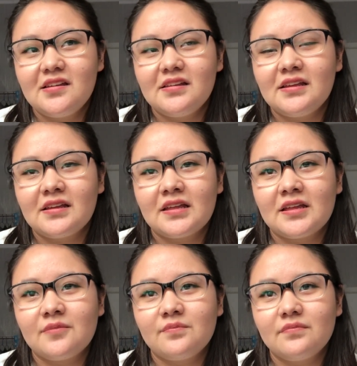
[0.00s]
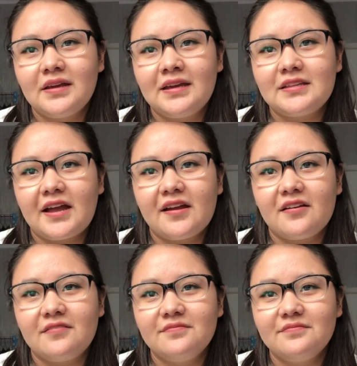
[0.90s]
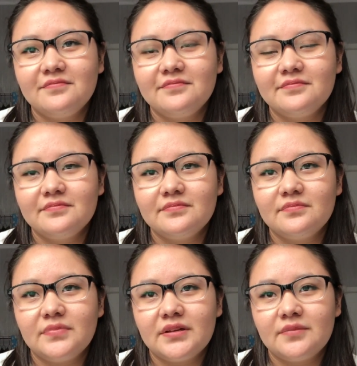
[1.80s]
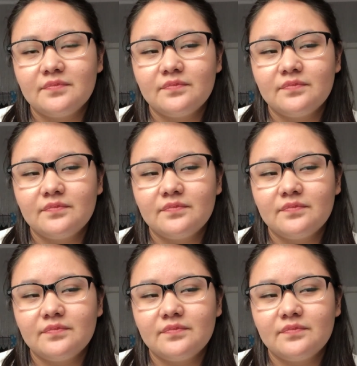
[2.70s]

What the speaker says: yeah, I get tired. But